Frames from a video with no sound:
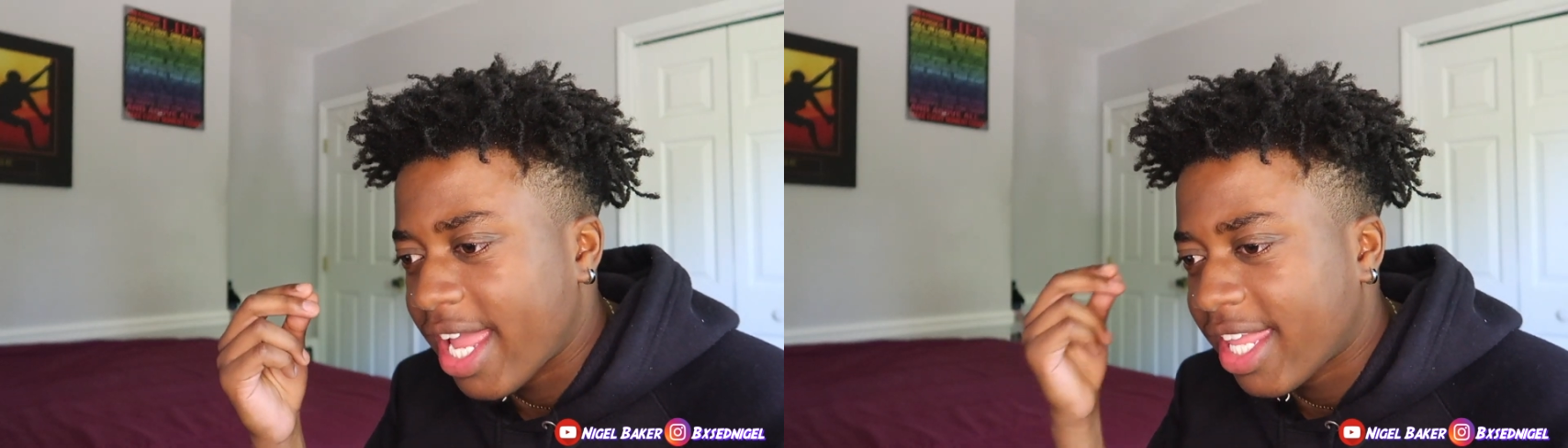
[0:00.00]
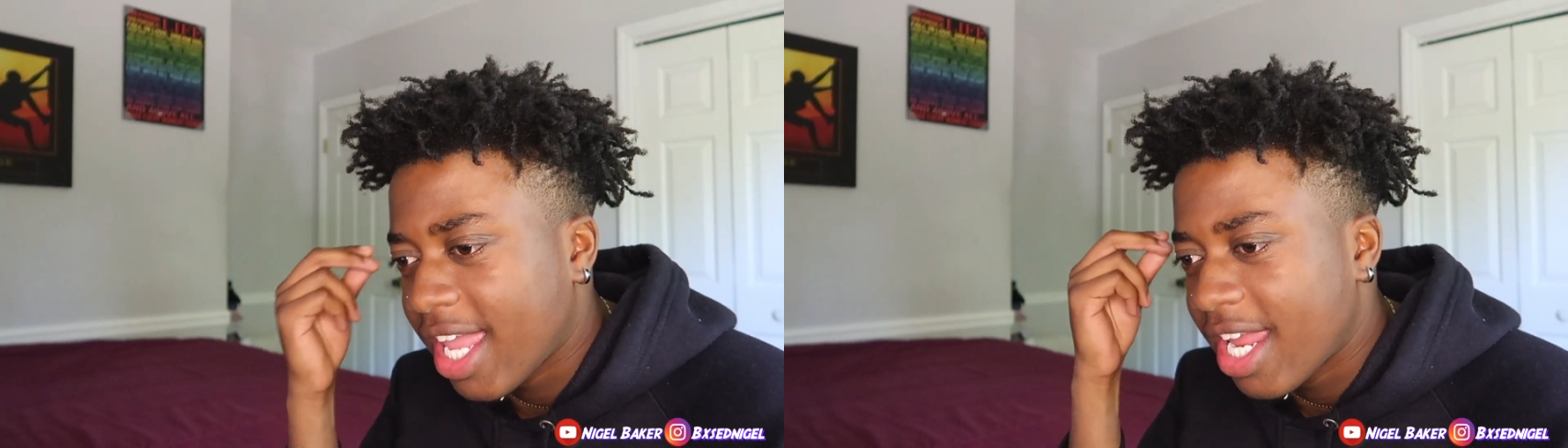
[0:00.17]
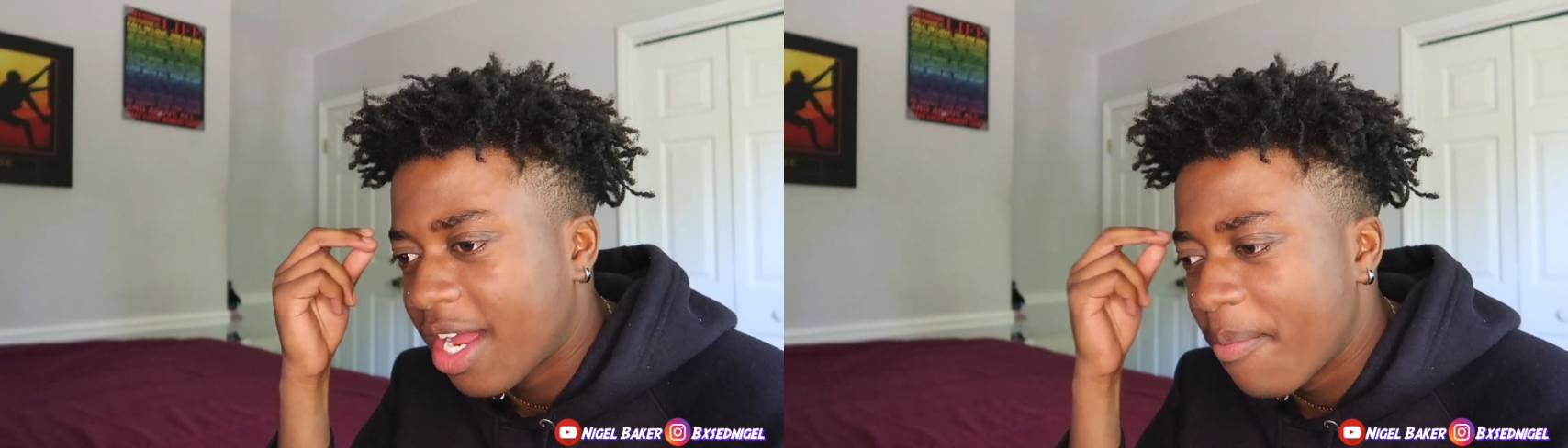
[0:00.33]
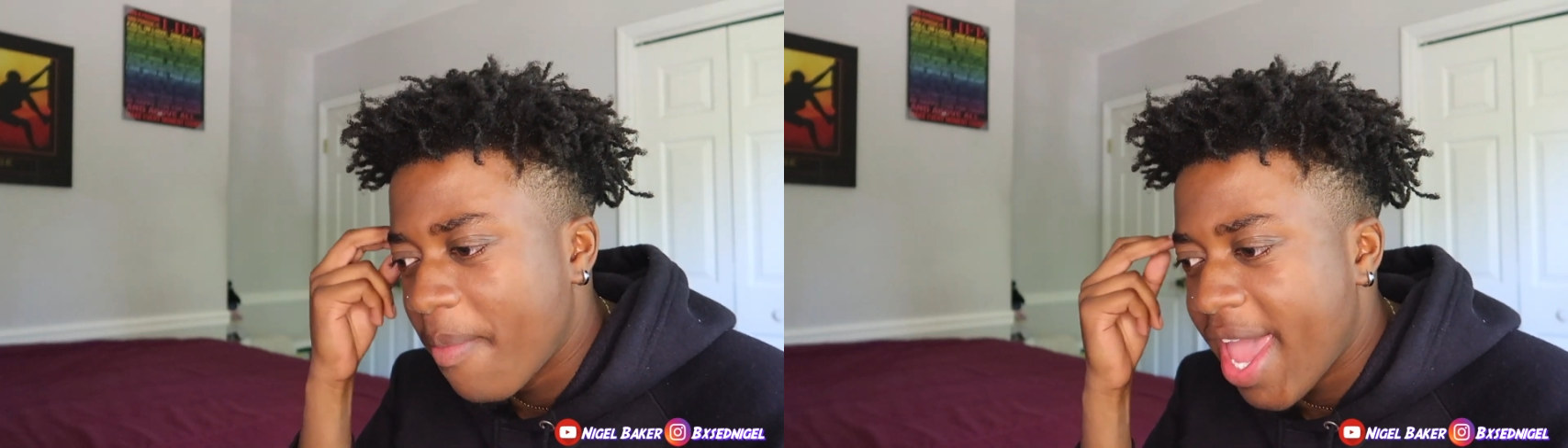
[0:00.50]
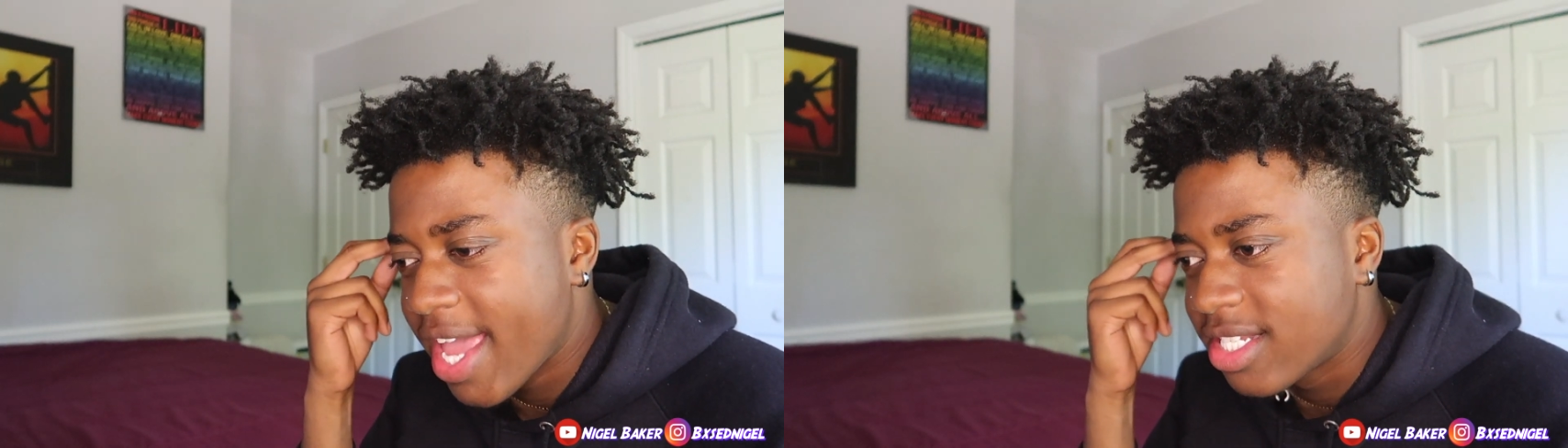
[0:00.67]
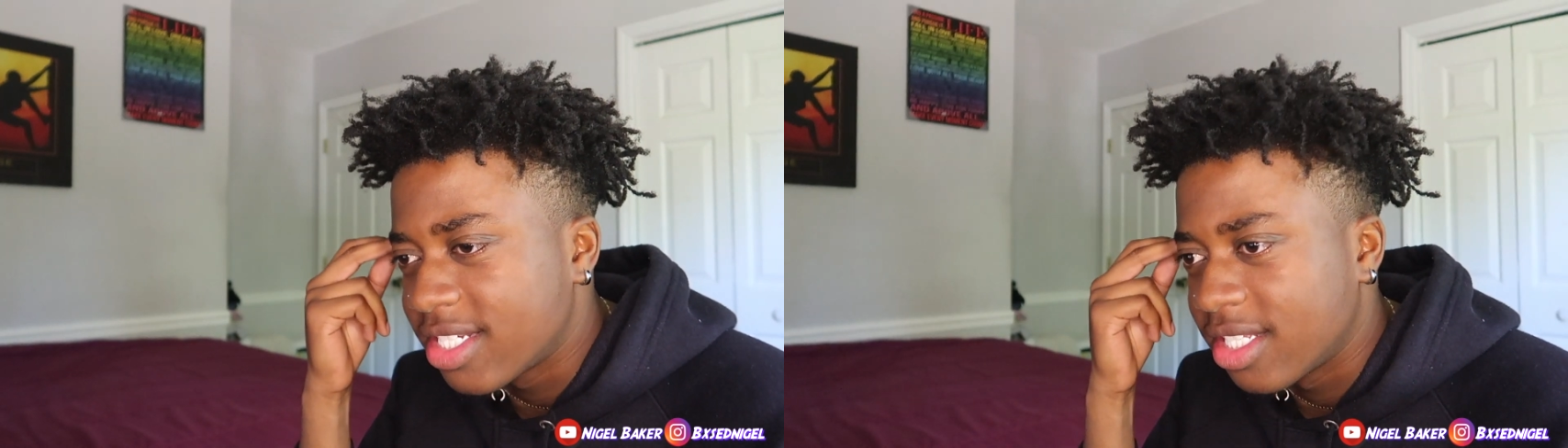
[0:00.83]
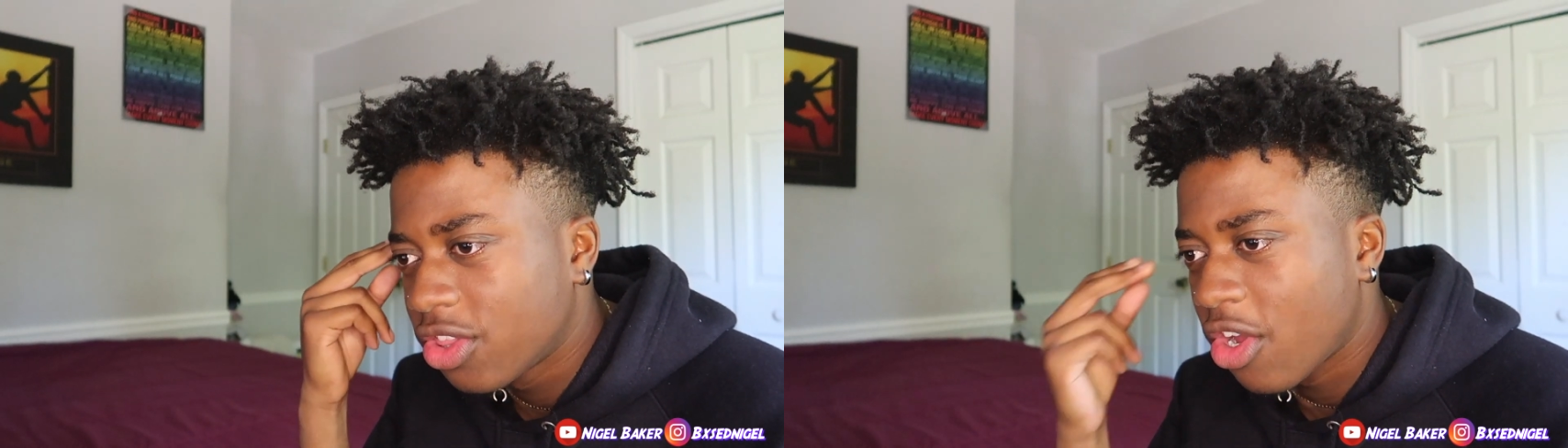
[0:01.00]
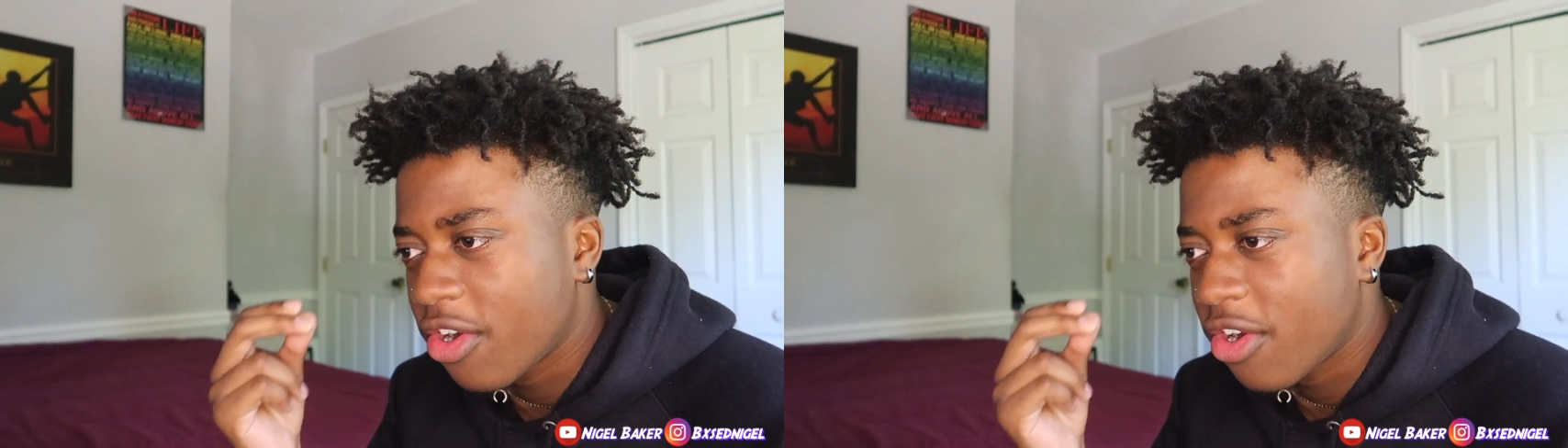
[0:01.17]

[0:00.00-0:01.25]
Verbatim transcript: I can't imagine